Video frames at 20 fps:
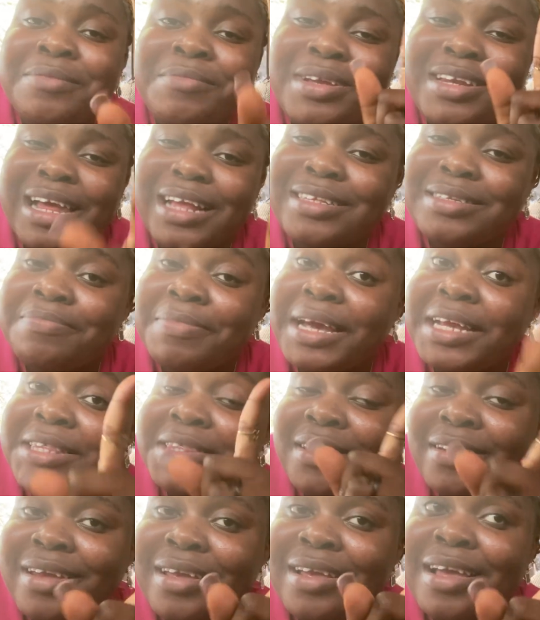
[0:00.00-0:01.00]
me that by
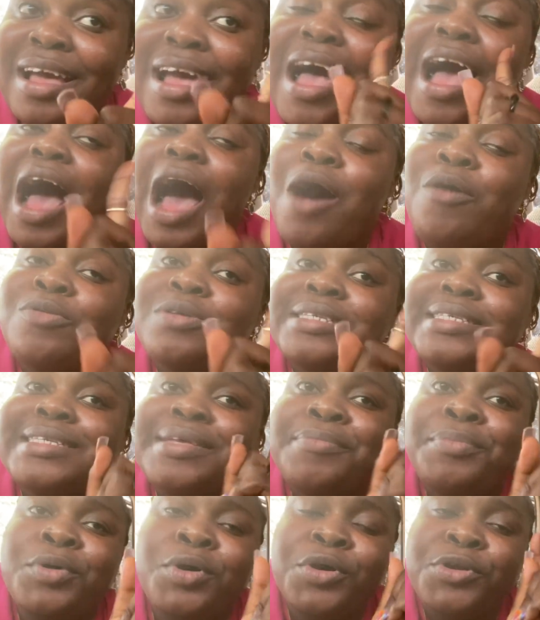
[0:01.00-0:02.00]
three I will still
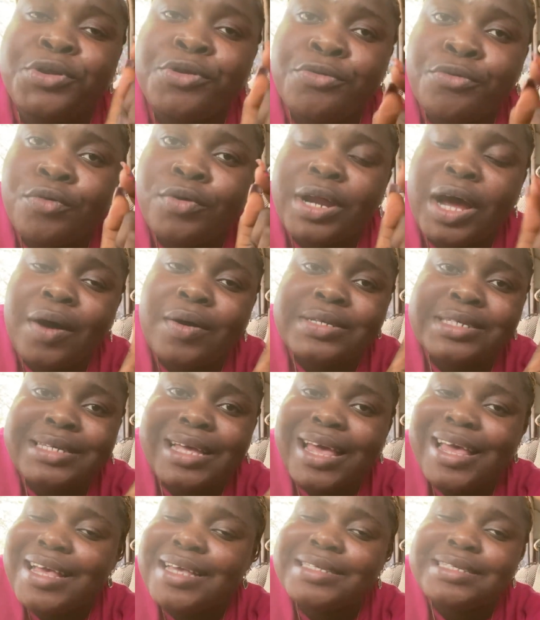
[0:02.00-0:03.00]
be on the road, I'll say
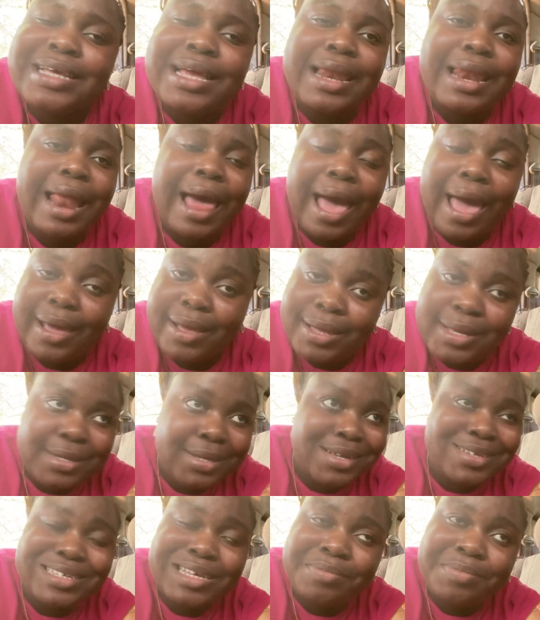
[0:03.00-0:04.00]
it's a lie,
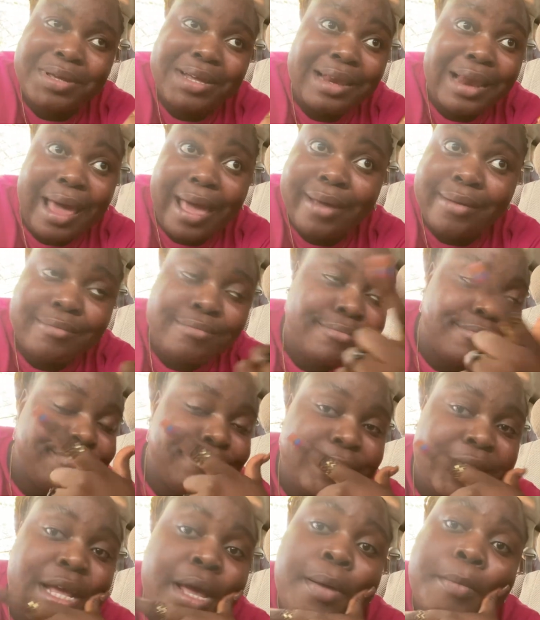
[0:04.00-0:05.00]
it's a big lie,
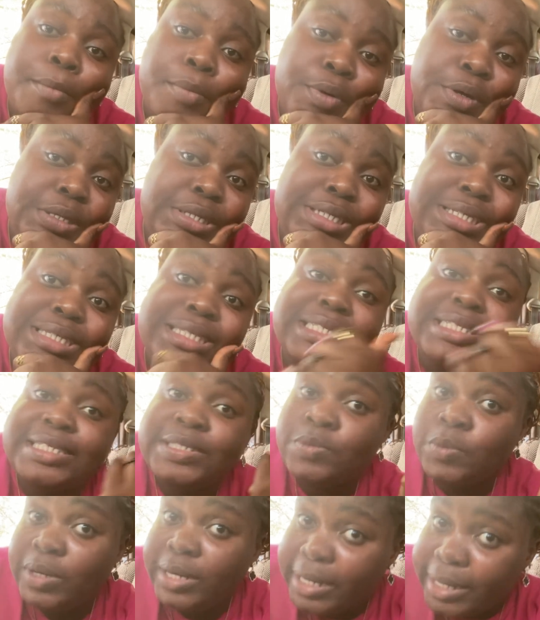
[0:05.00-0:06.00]
but it is
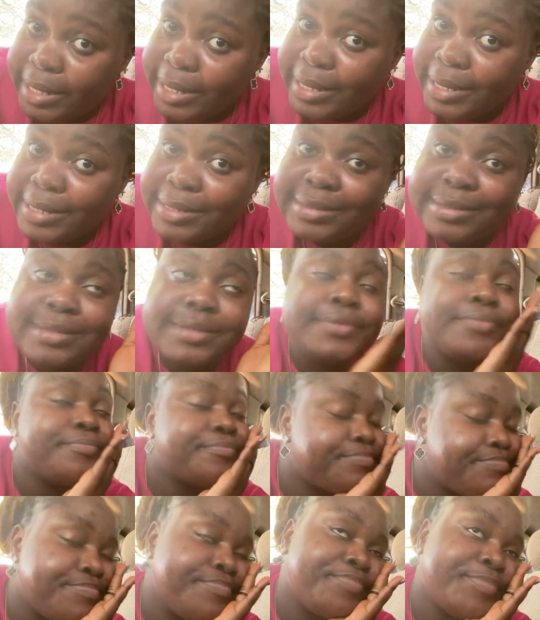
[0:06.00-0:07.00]
what it is.
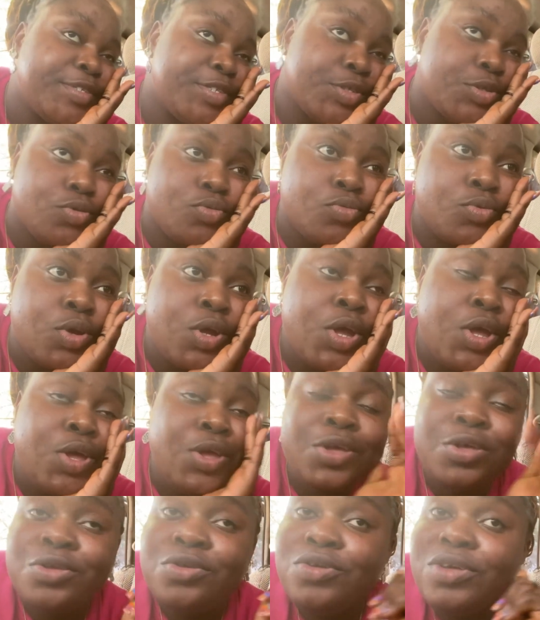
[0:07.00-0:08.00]
So
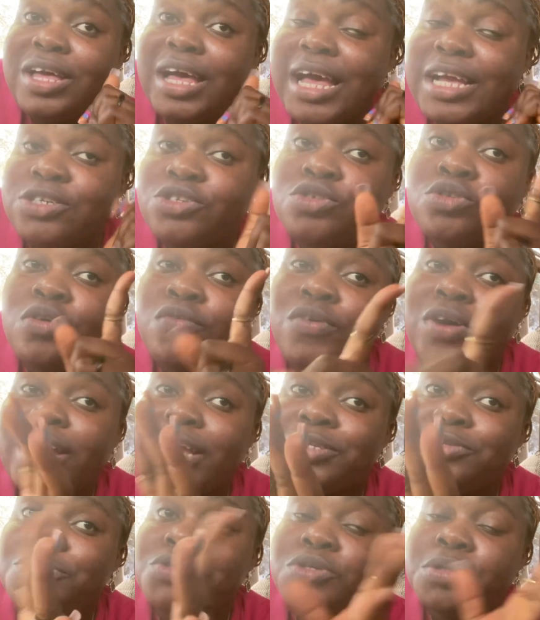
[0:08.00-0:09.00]
you guys should not
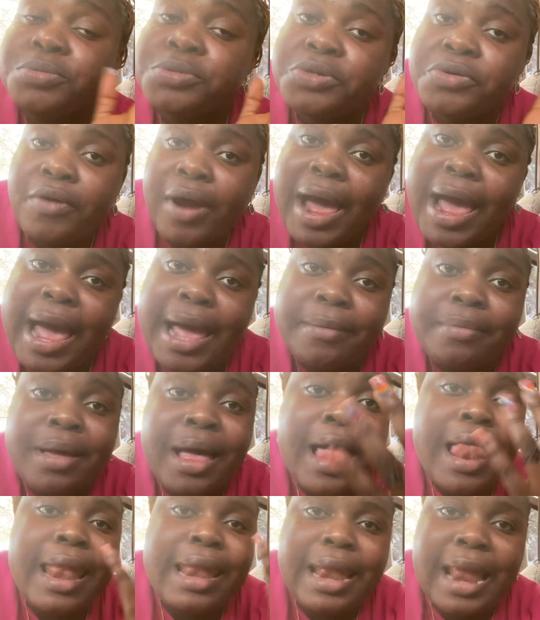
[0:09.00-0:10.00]
forget to subscribe,
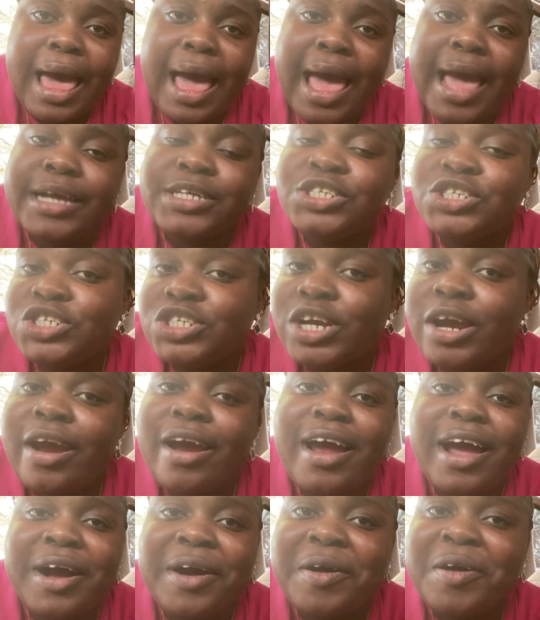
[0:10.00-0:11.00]
like, share and